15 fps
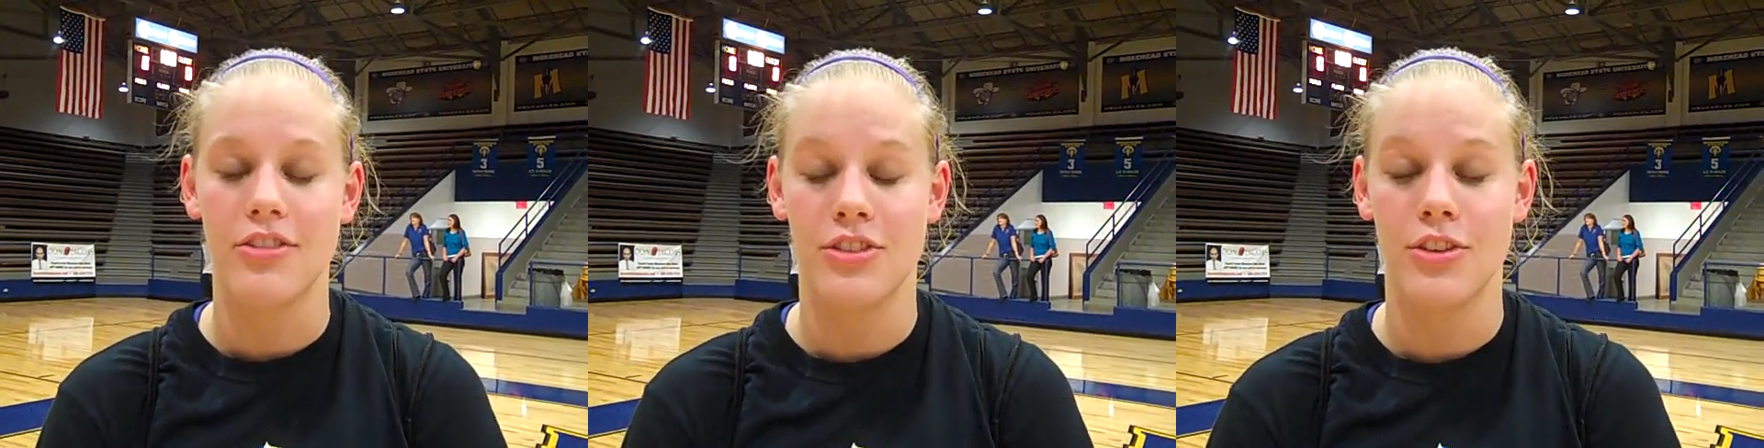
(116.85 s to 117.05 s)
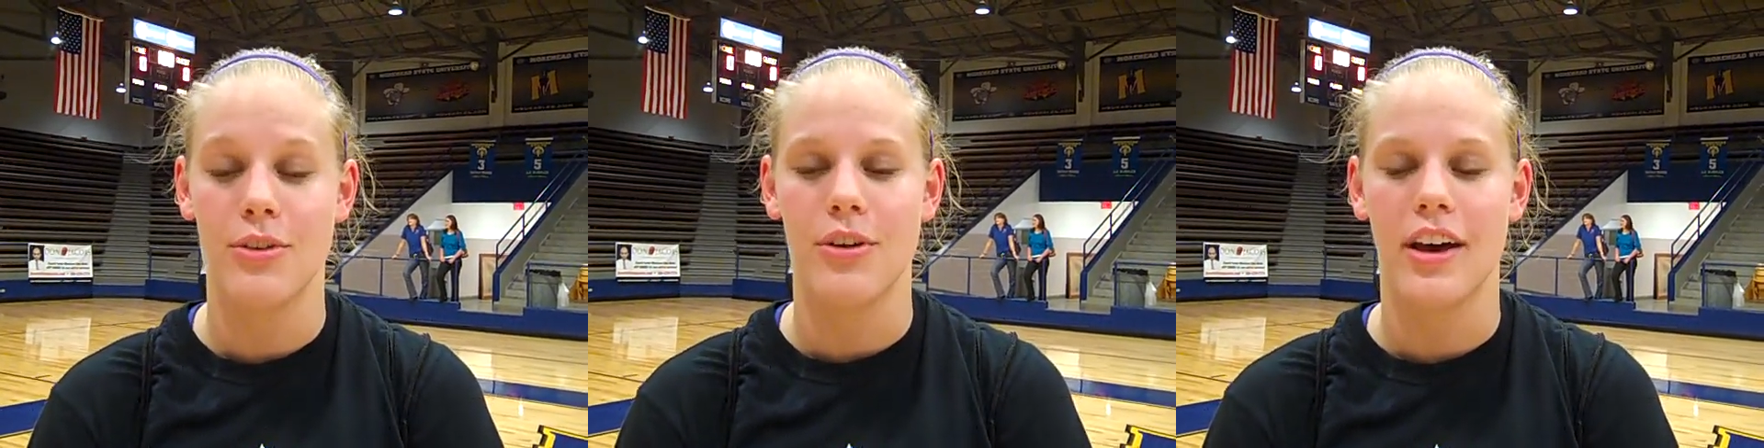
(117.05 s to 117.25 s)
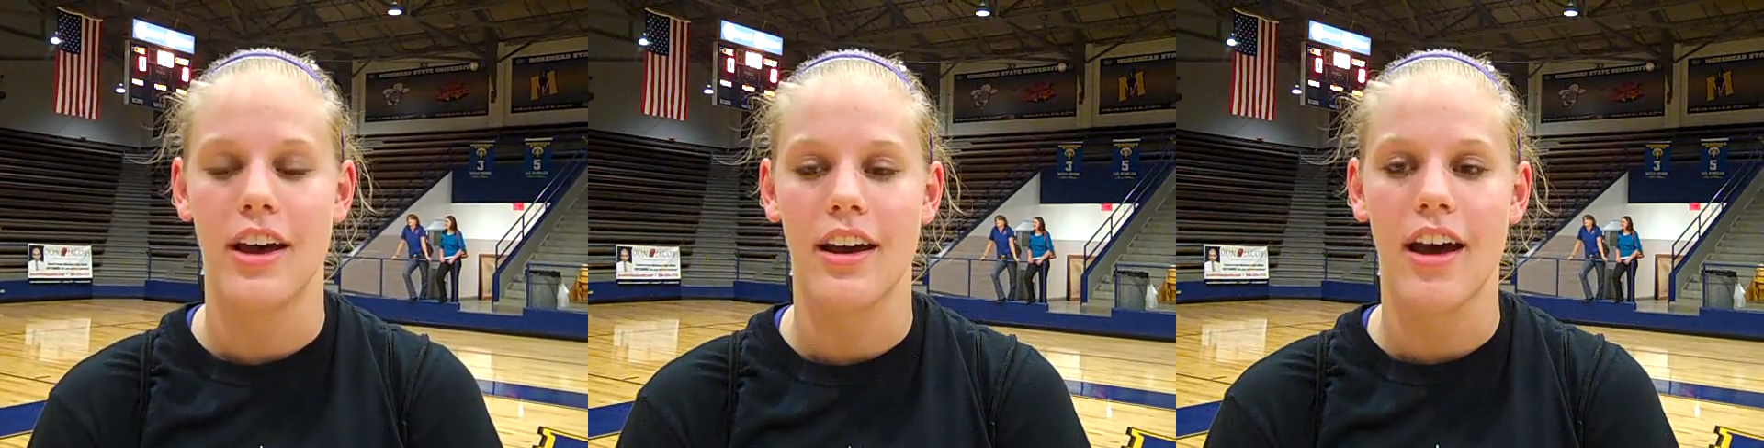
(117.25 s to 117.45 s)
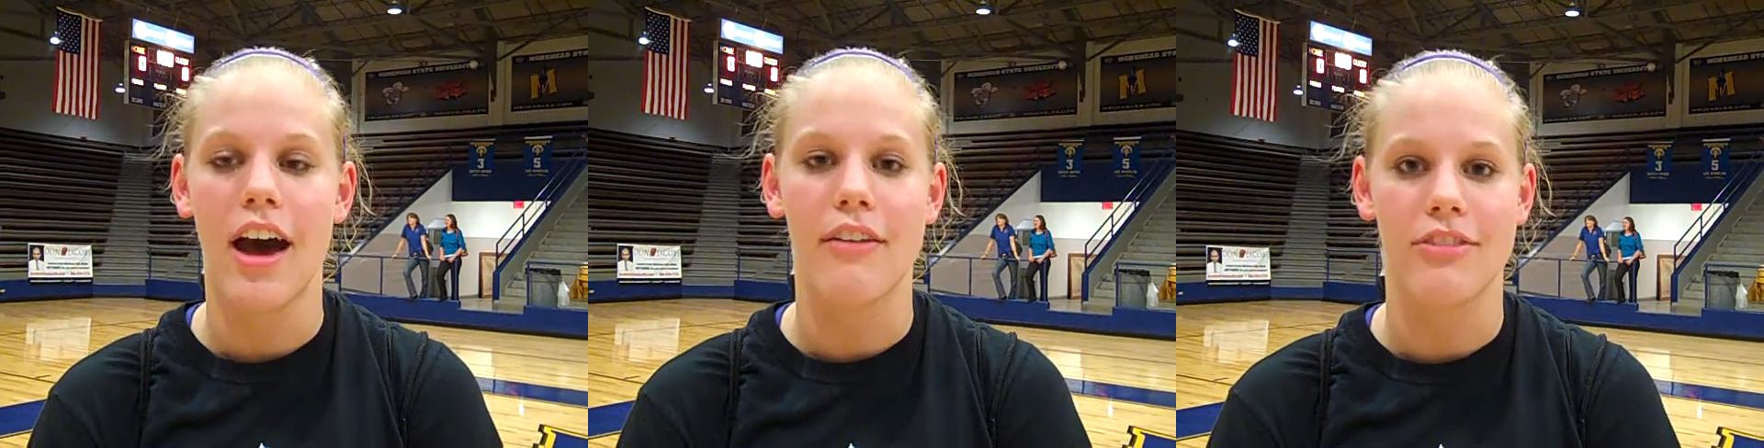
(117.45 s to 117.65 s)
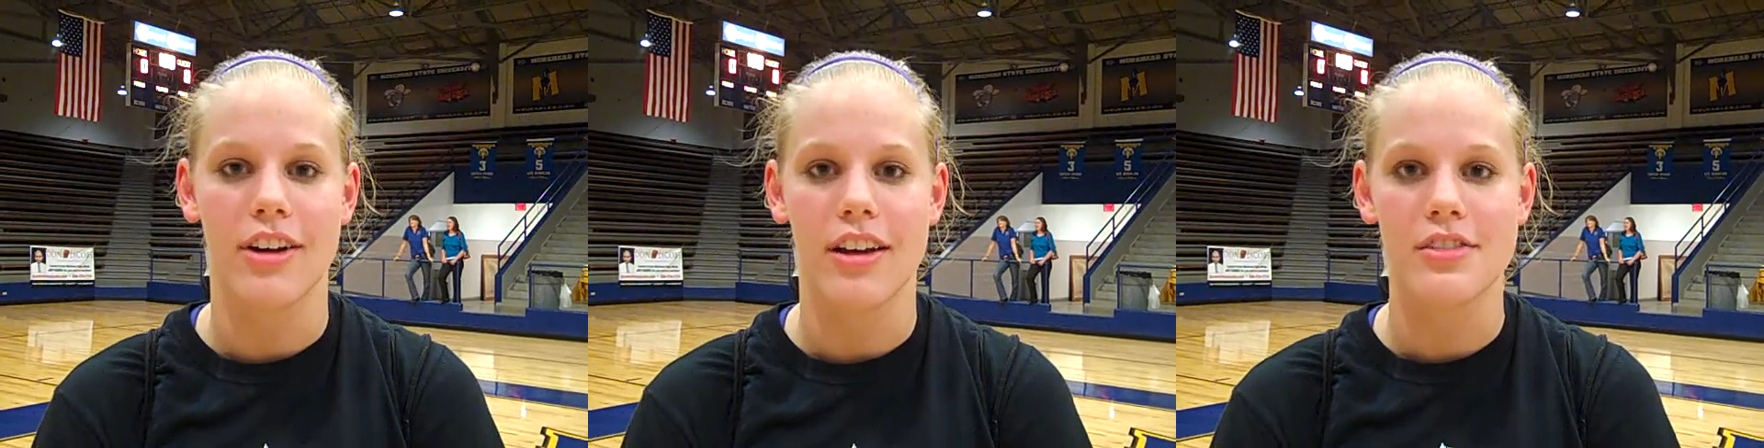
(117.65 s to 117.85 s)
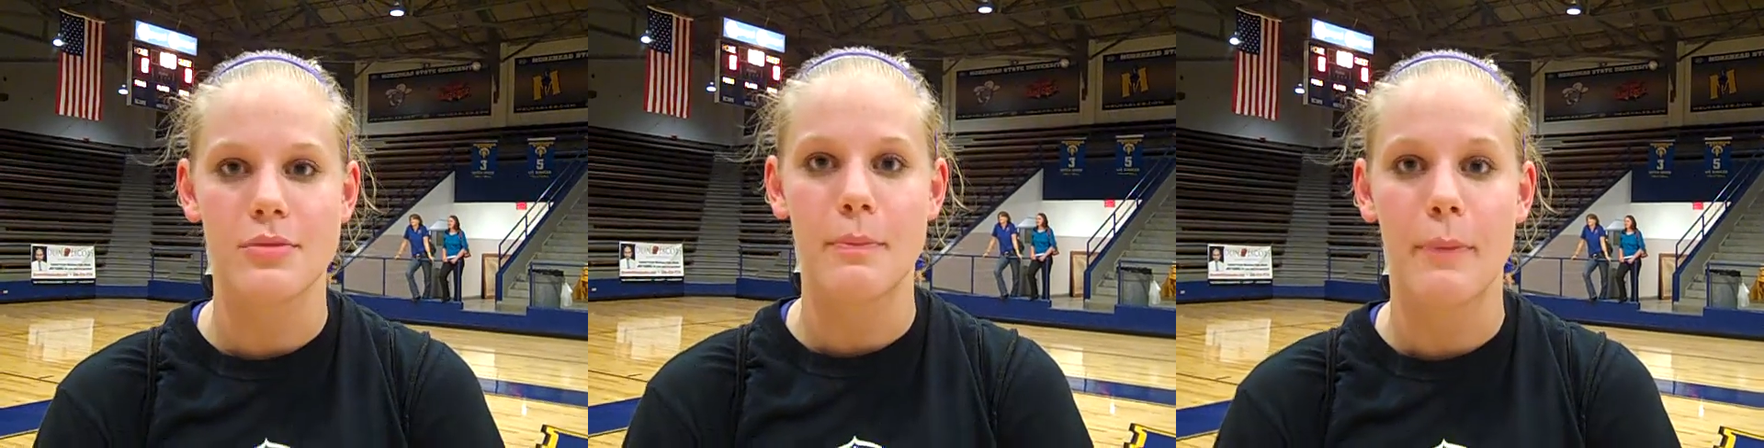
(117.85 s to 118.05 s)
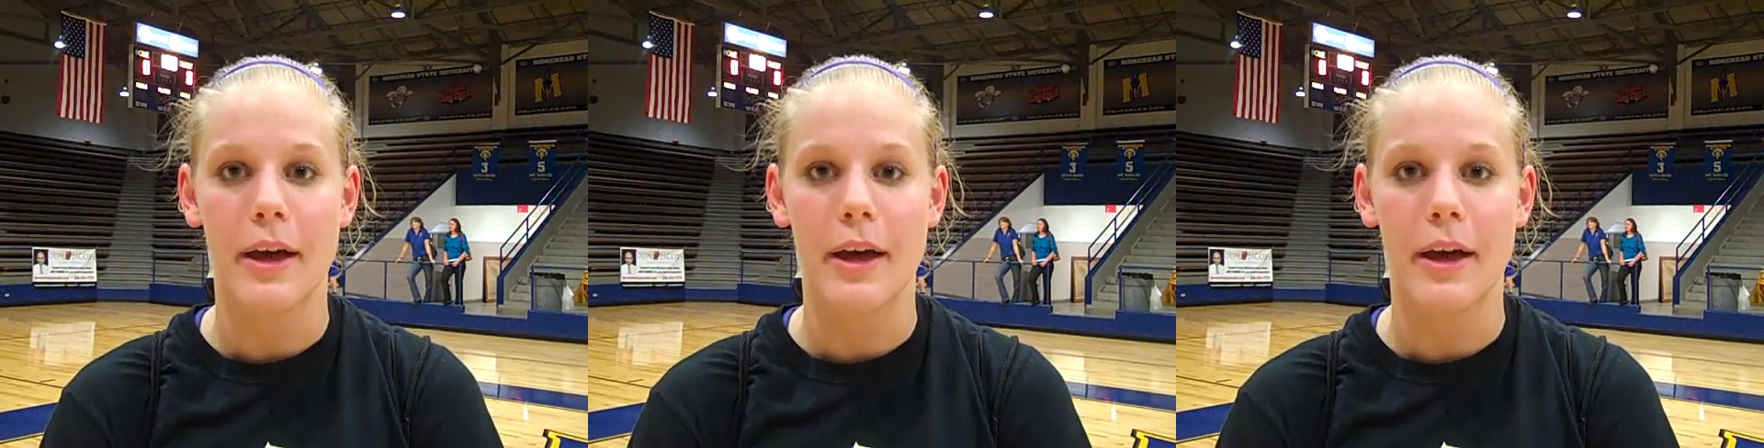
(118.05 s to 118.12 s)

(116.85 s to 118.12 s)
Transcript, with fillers: uh, to uh, offer us,